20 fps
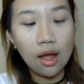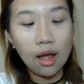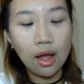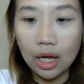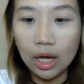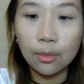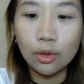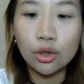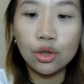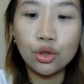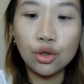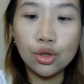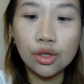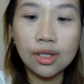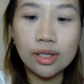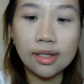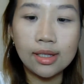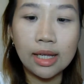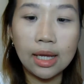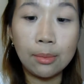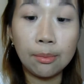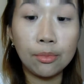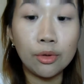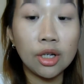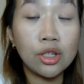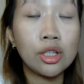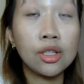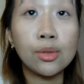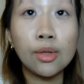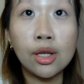I'm going to use the same
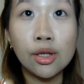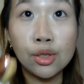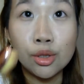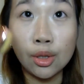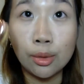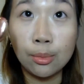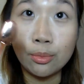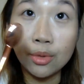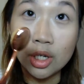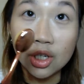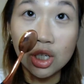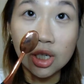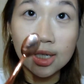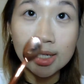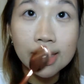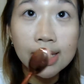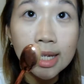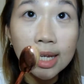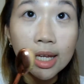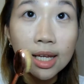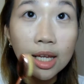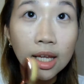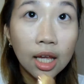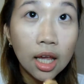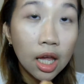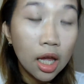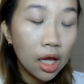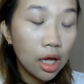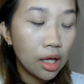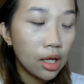brush as well, so brush D
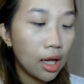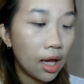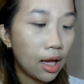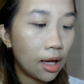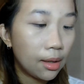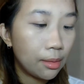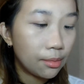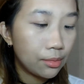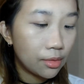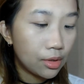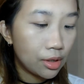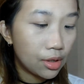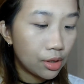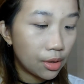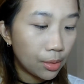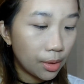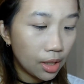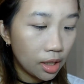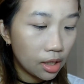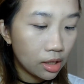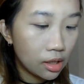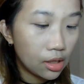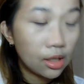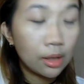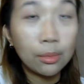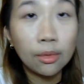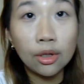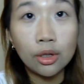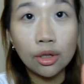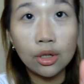to do it. So
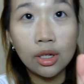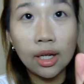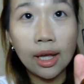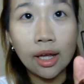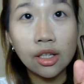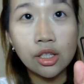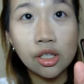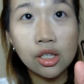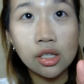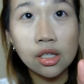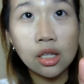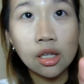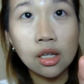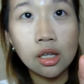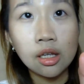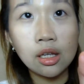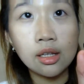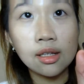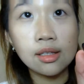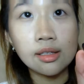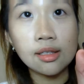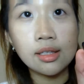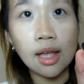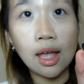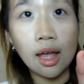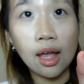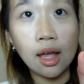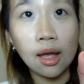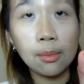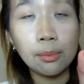I'm going to like just
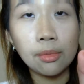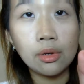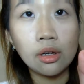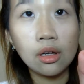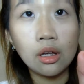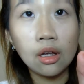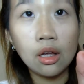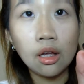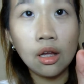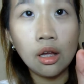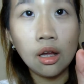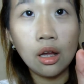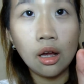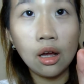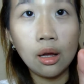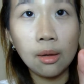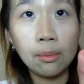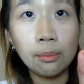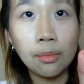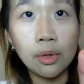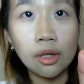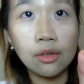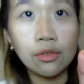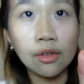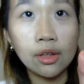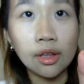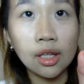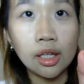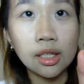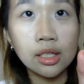tap on both
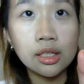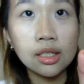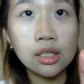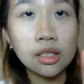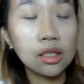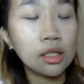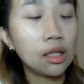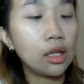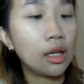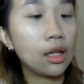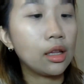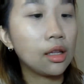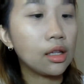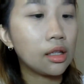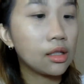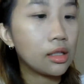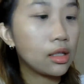of this and then